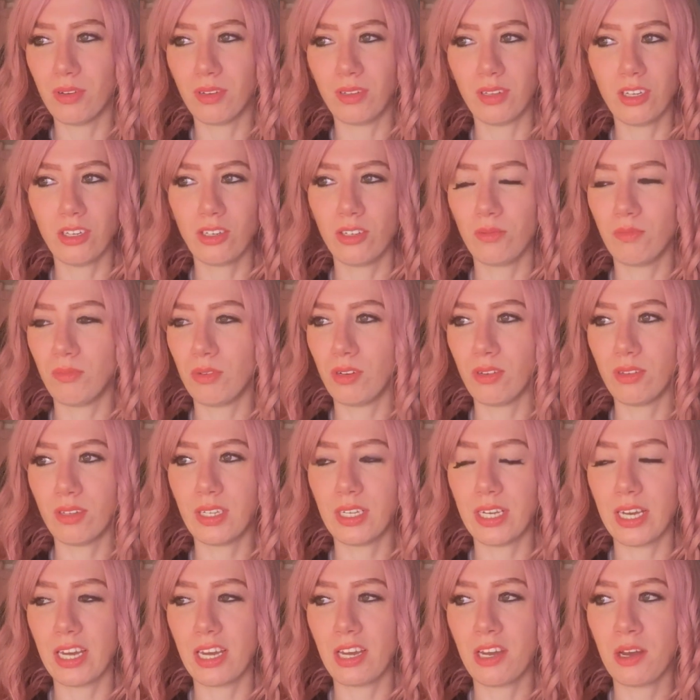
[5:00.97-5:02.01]
unless you're
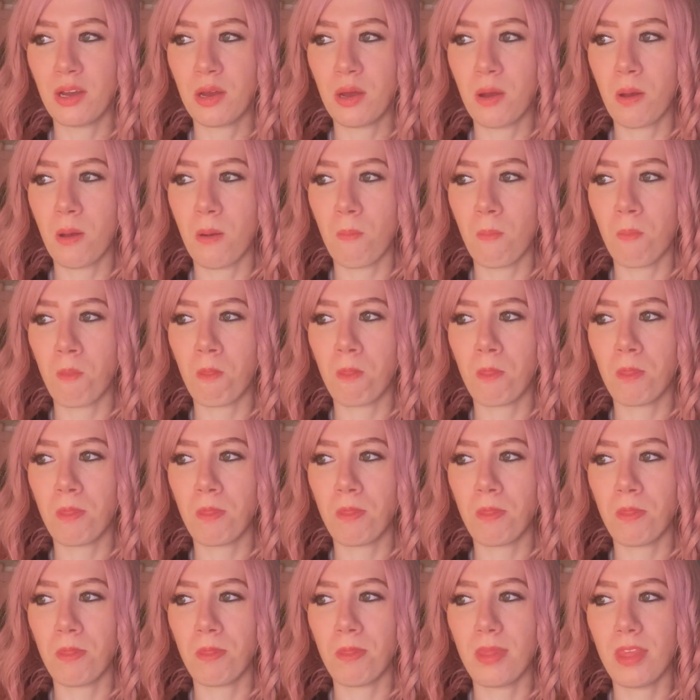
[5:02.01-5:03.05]
Beyonce,
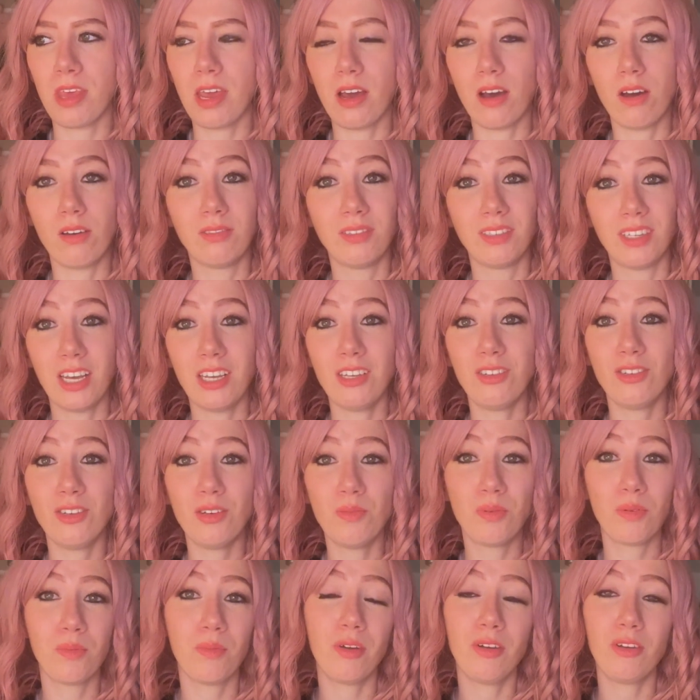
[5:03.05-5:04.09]
unless you
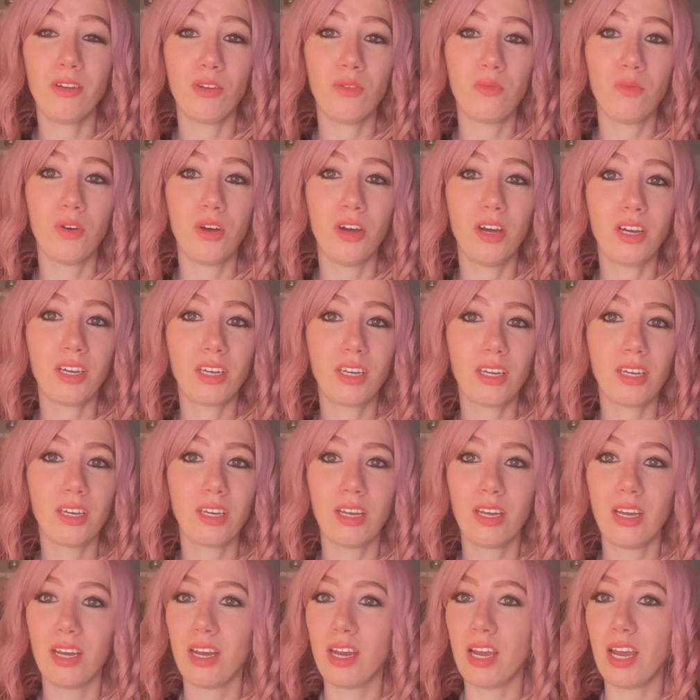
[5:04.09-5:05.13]
promote your work,
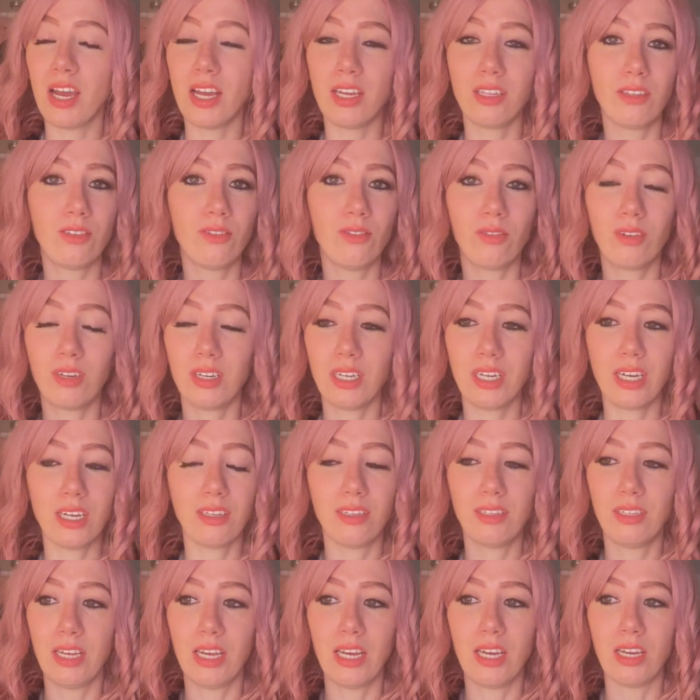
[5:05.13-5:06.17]
it's not going to get
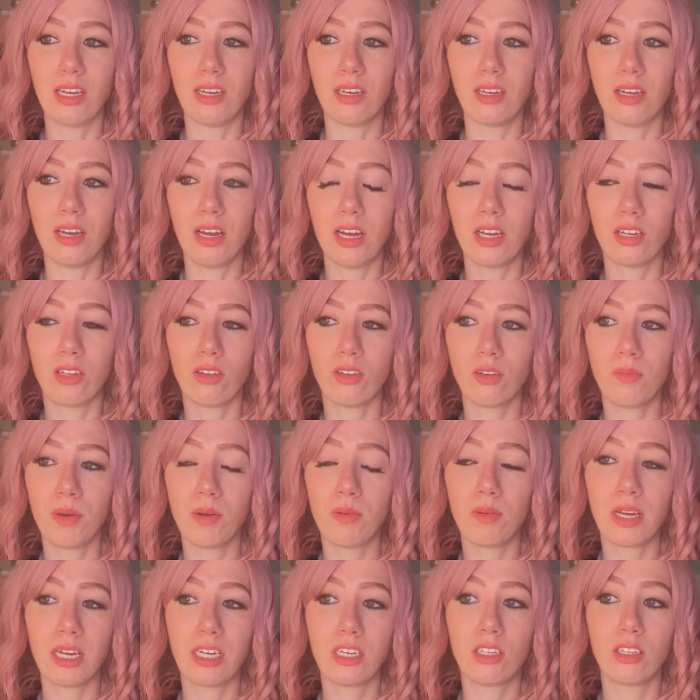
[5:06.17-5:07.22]
seen. And a lot of
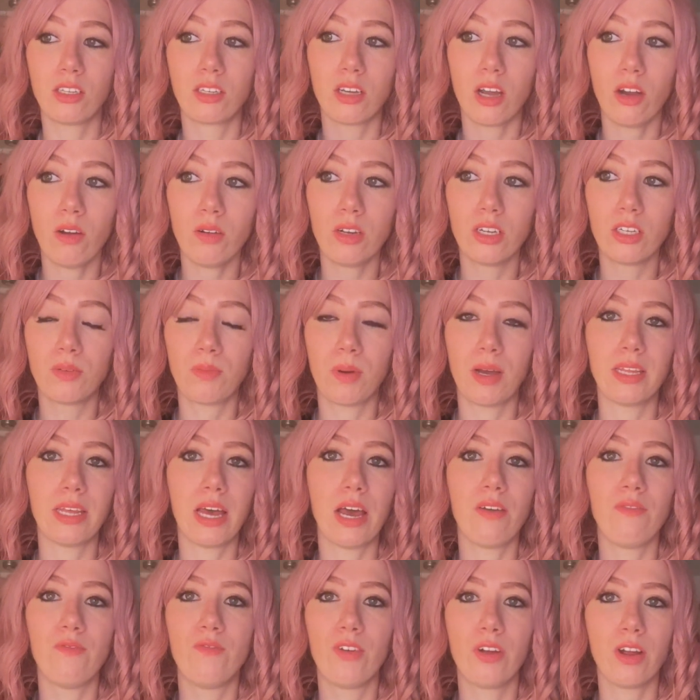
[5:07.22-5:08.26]
people get discouraged by
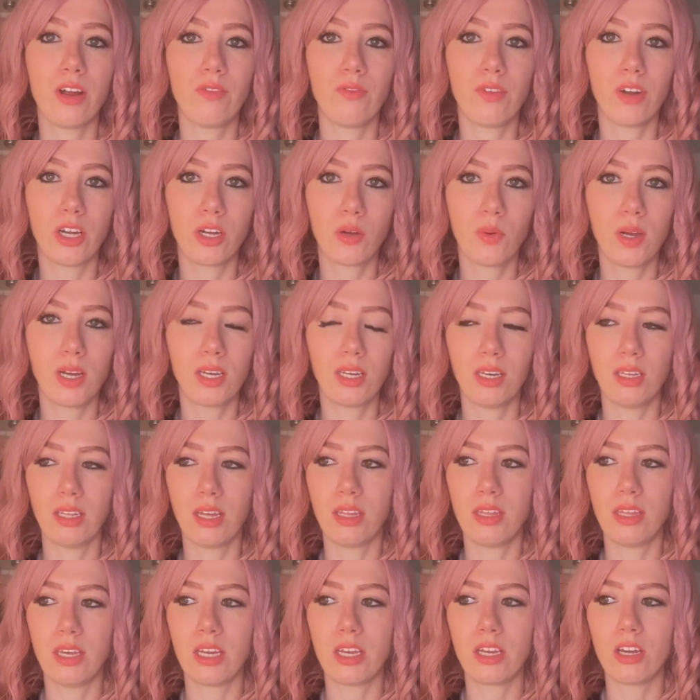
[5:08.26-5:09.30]
that very, very quickly.
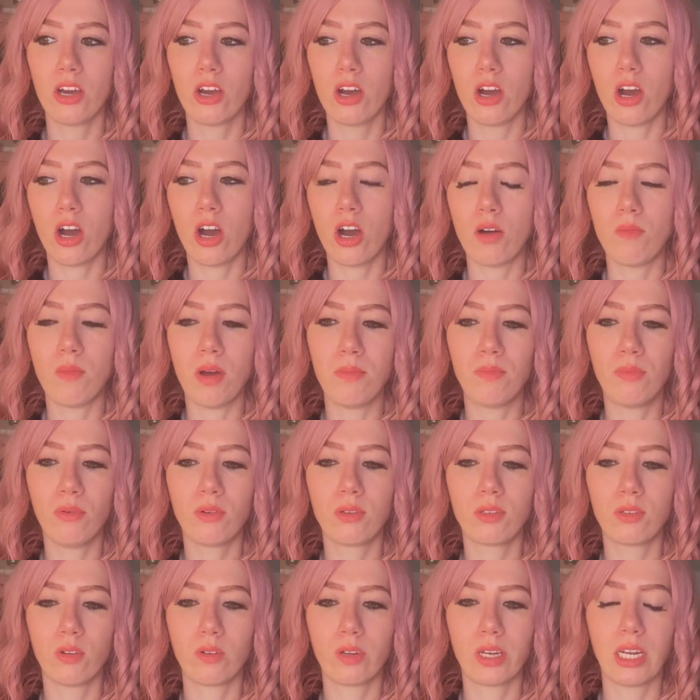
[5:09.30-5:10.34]
They think, oh, my
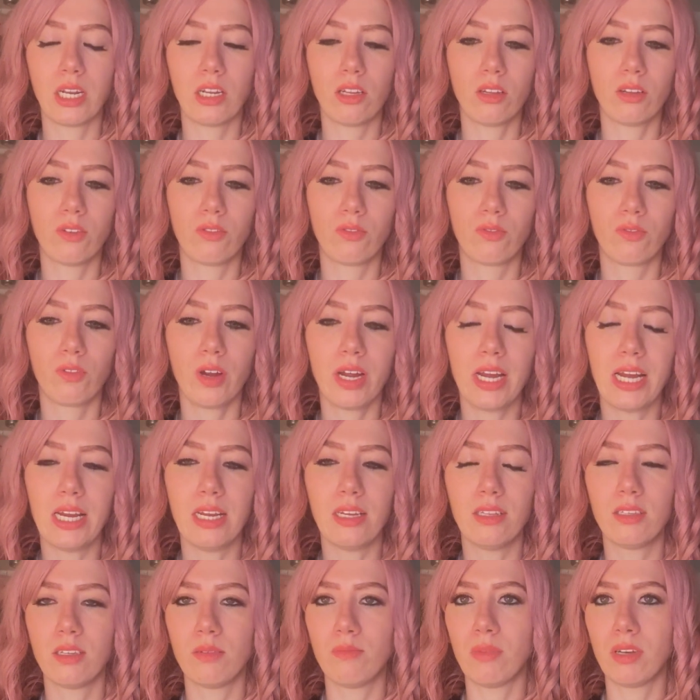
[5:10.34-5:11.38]
book's not getting a lot of
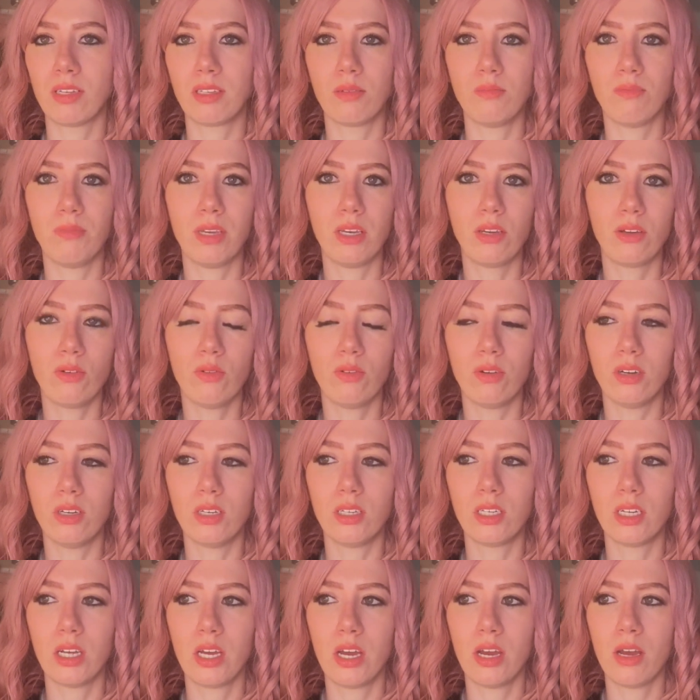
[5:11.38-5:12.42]
reads, it mustn't be
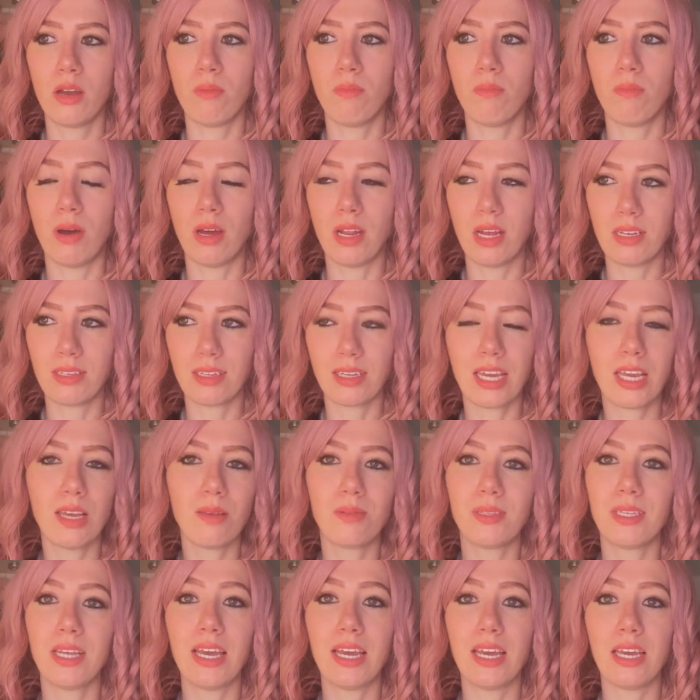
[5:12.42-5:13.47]
good. But as I keep
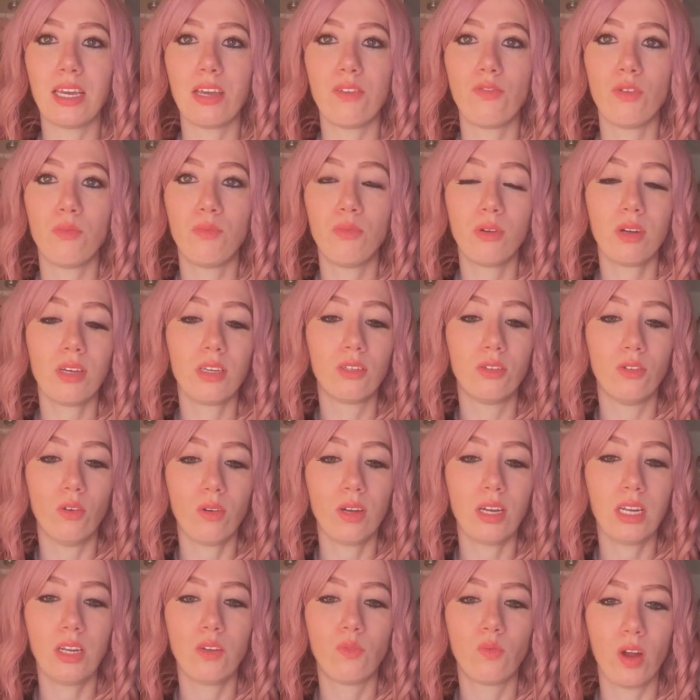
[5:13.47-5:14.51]
saying, if your book is not
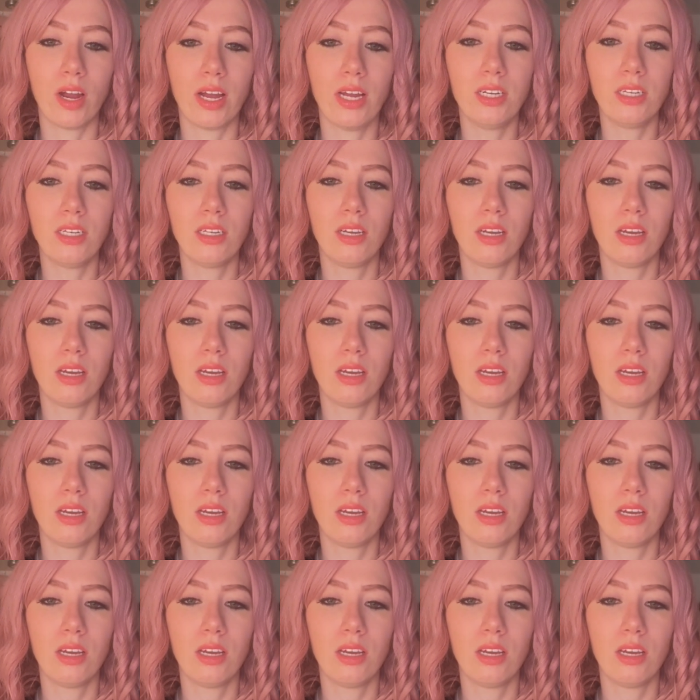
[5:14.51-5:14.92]
getting read,